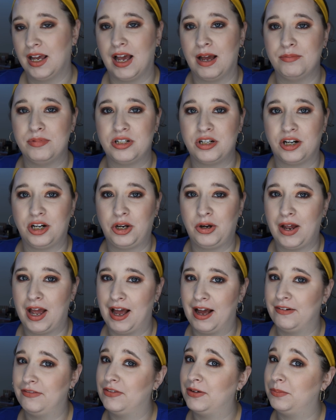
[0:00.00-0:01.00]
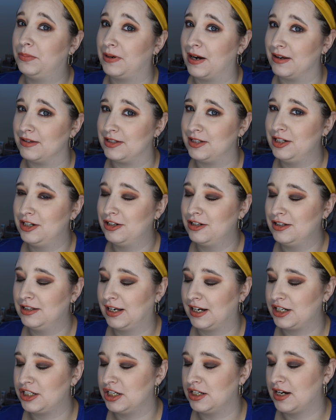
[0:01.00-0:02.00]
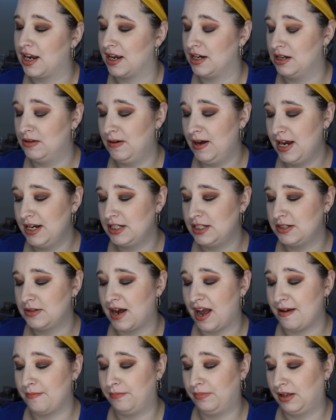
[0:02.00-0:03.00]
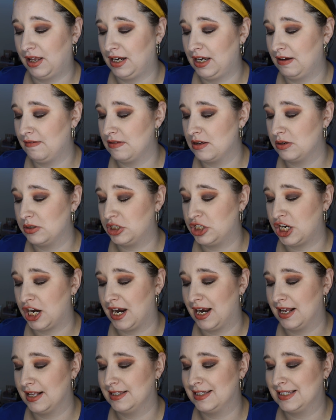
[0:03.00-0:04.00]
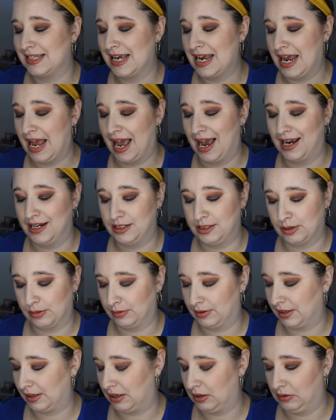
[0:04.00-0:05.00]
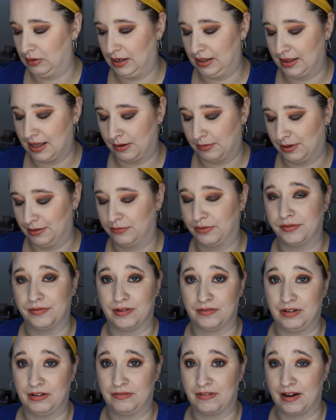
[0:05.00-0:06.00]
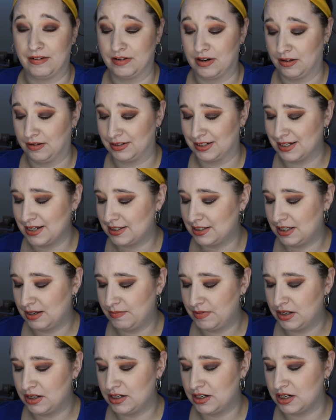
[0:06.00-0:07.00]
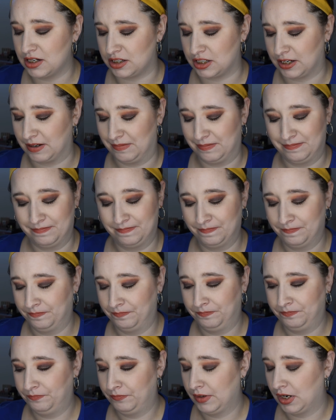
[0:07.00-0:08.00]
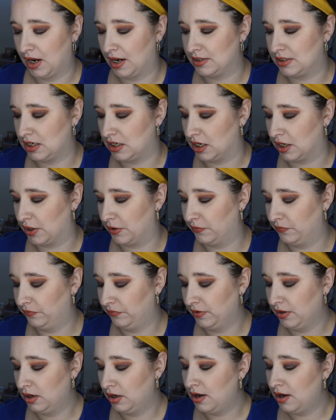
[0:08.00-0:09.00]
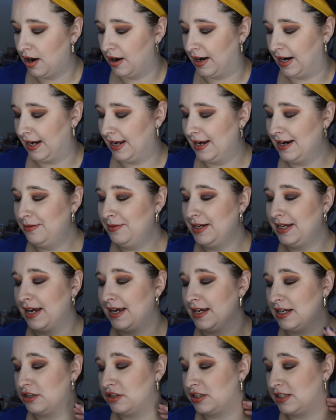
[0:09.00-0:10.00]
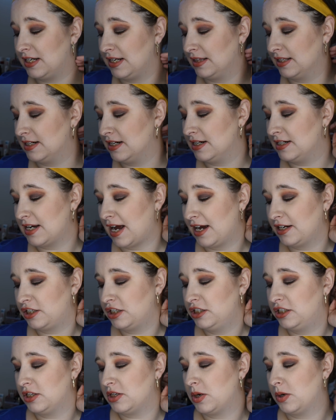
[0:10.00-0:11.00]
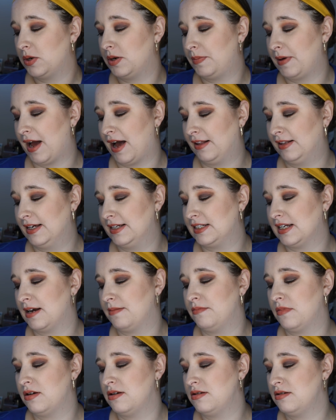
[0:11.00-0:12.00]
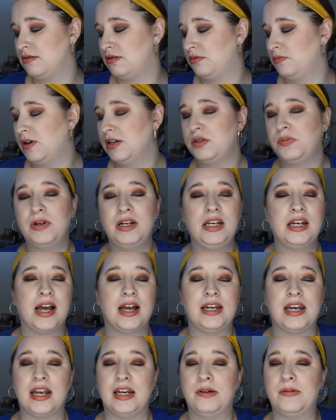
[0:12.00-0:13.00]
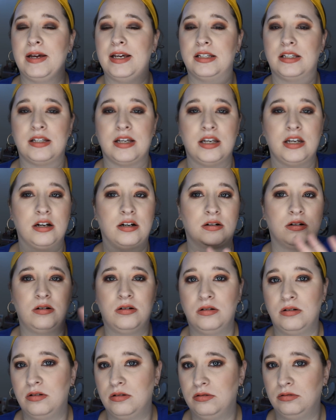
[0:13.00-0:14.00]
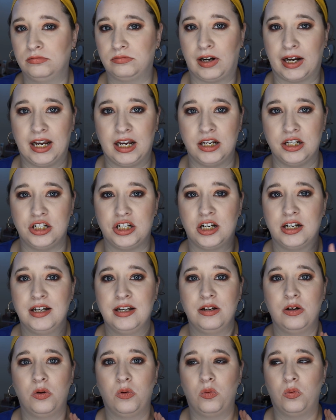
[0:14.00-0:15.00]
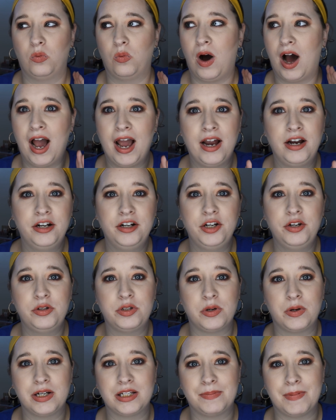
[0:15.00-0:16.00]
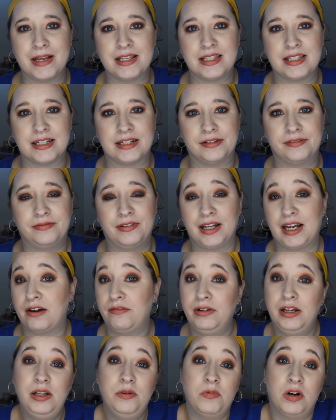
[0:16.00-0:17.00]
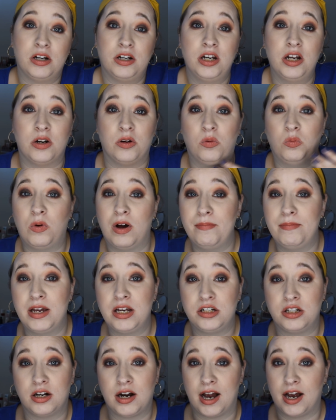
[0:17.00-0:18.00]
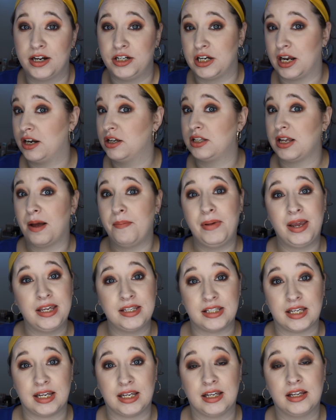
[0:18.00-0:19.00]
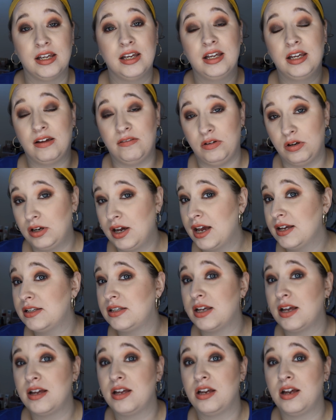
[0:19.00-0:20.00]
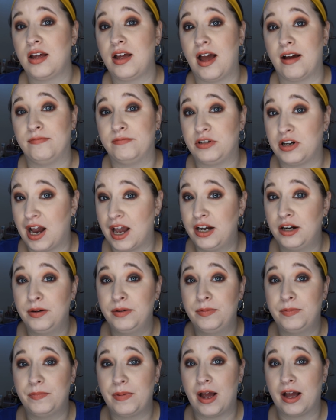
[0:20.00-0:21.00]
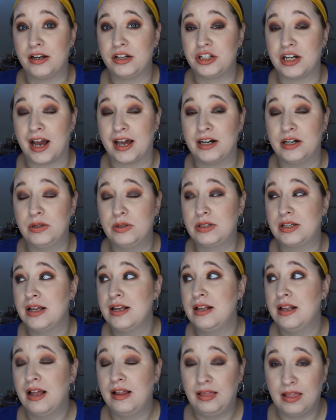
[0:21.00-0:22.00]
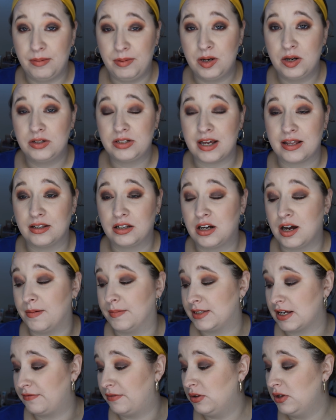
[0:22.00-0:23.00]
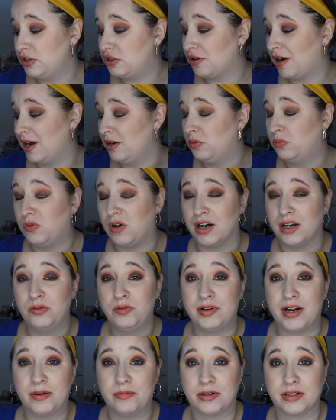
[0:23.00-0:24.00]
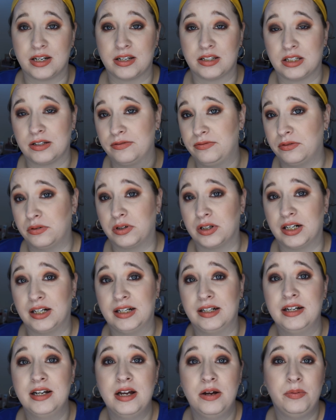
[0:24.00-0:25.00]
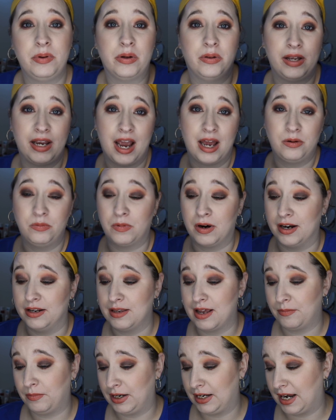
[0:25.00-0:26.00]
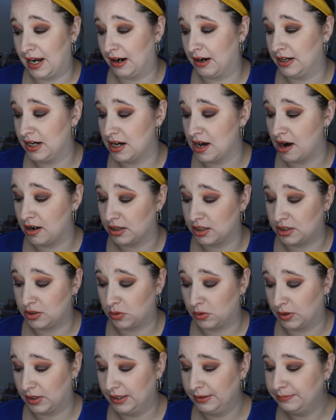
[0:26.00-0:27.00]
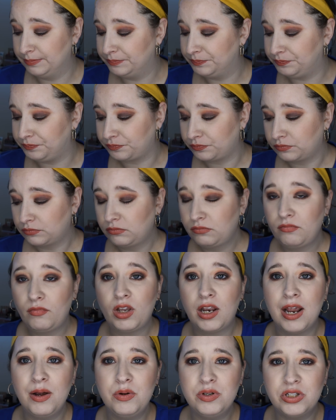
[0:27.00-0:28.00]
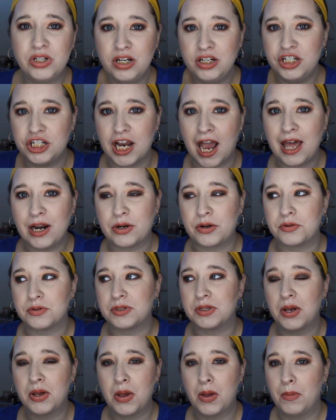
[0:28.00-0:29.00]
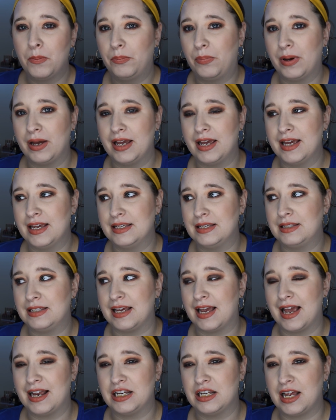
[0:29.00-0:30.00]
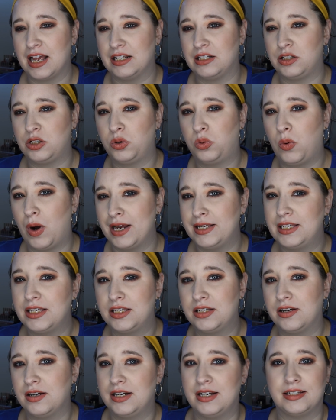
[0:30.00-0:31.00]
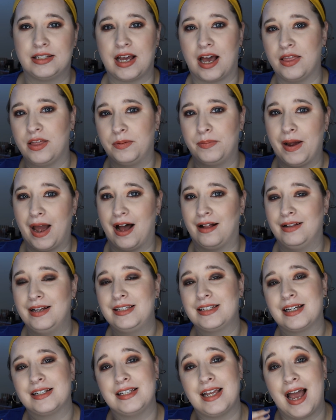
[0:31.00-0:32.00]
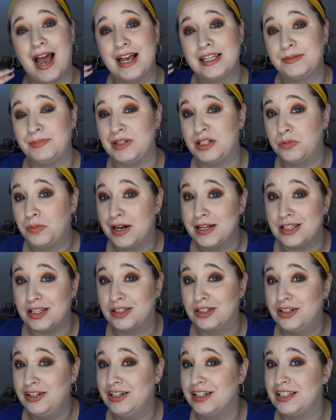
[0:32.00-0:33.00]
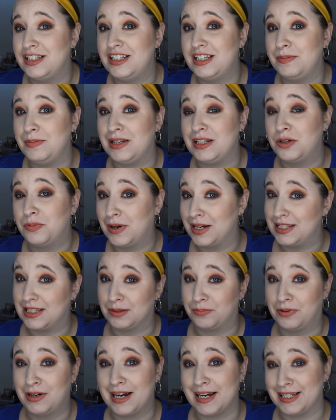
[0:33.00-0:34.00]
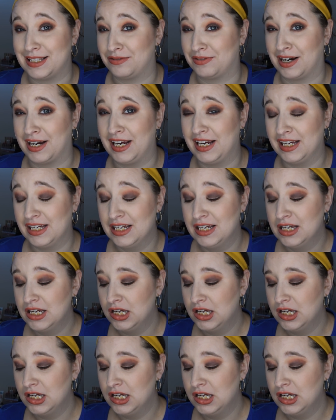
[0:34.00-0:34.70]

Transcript: I'm sure you have browns in your collection. I know I do. I have plenty of those shades. I don't think you need that one for $55. And it's limited edition. I say no. Alright, here we get interesting. The Natasha Denona palette. $129 anyways in her whole range. Why are you so expensive? Like, I really want to know. What makes your eyeshadows amazing? If you guys have tried her shadows, let me know down in the comments. I've only tried one when I worked at Sephora. We only had one that we carried in our store. It was good shadows, but is it twice as good as other palettes? Because it has to be twice as good to be twice the price, right?